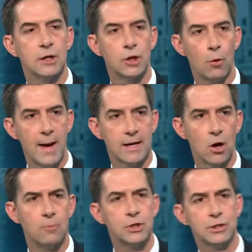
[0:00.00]
Go back
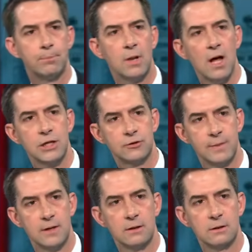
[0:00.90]
home. Just blocks from
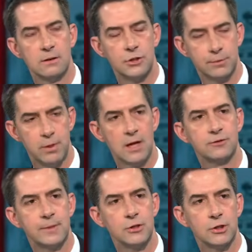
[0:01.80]
here. Just
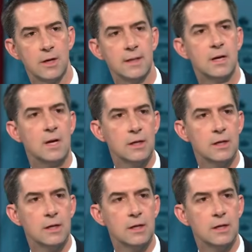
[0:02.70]
blocks from here, John.